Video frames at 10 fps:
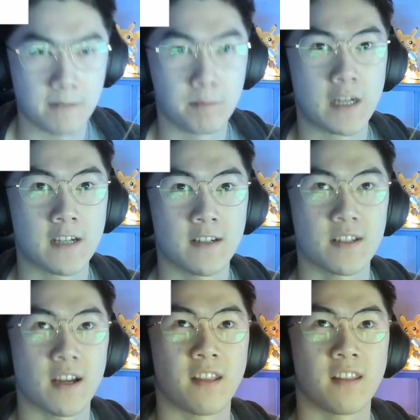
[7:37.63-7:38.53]
because
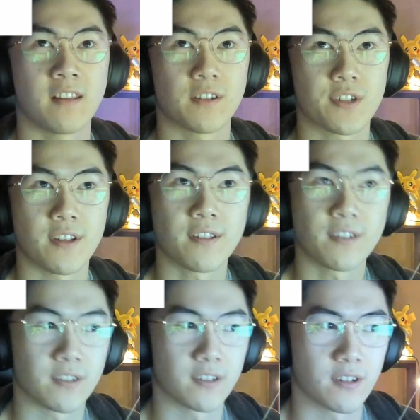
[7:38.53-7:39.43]
I think there's
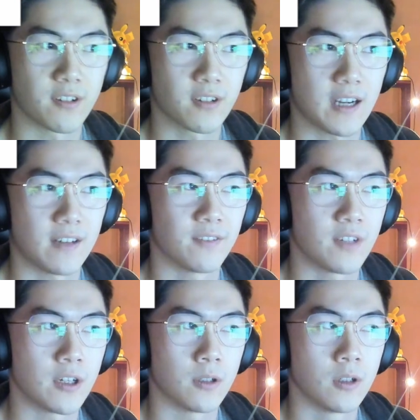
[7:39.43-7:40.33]
other kind of, you
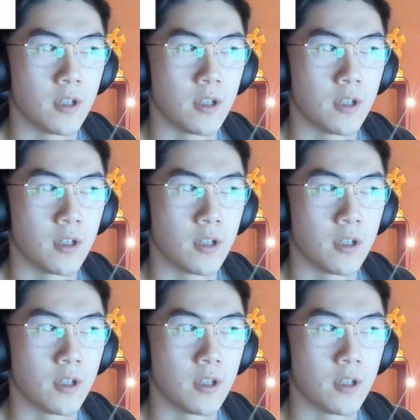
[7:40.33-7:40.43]
know,